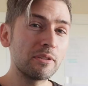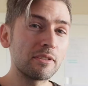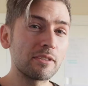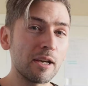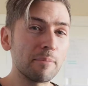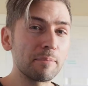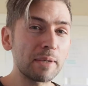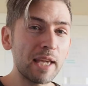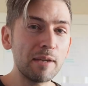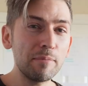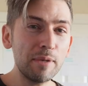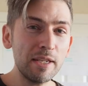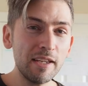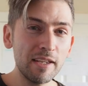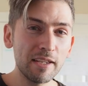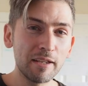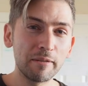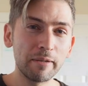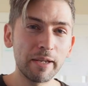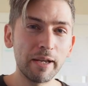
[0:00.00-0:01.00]
some
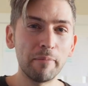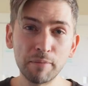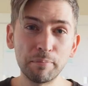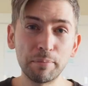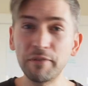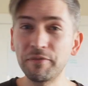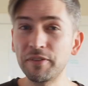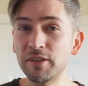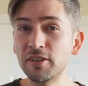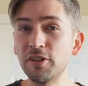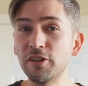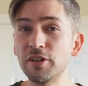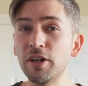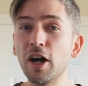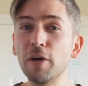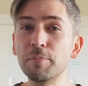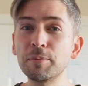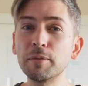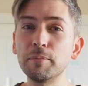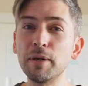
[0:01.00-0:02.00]
gaming, but if it's not
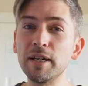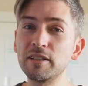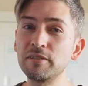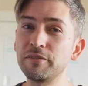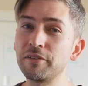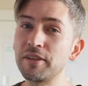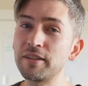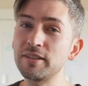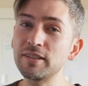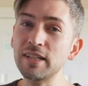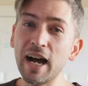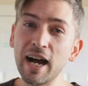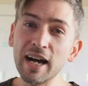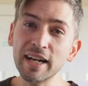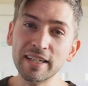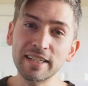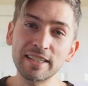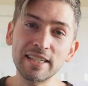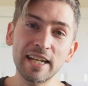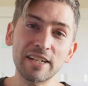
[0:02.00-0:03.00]
optimized for this
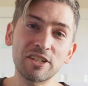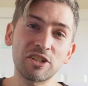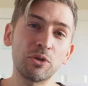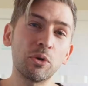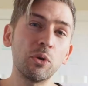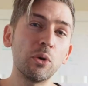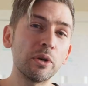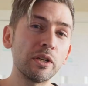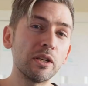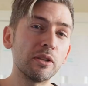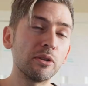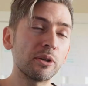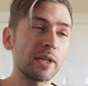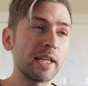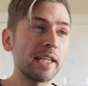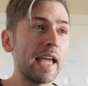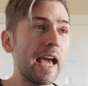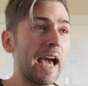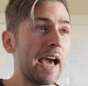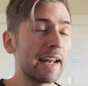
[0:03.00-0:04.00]
architecture or you're
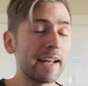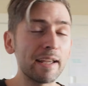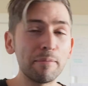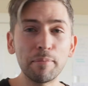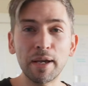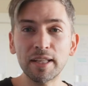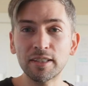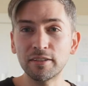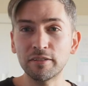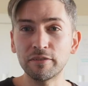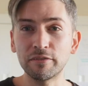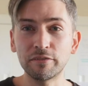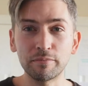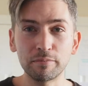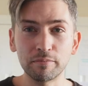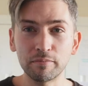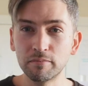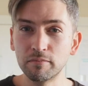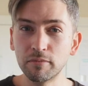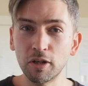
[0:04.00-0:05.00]
looking at a massive
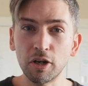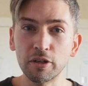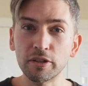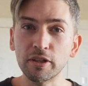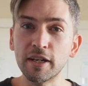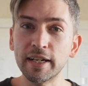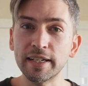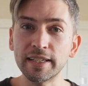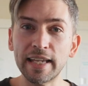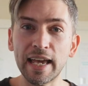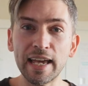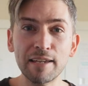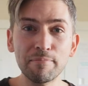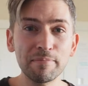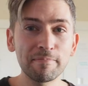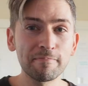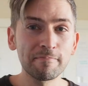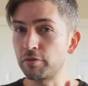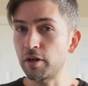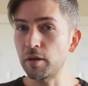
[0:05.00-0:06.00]
online
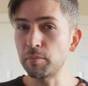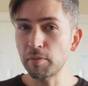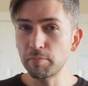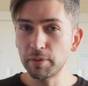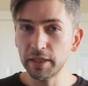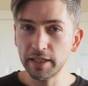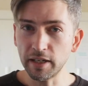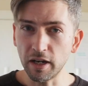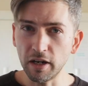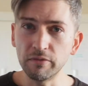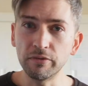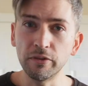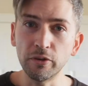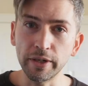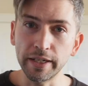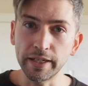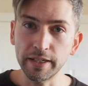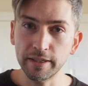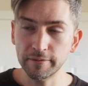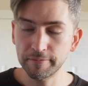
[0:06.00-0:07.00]
game, probably
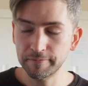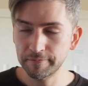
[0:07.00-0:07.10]
avoid.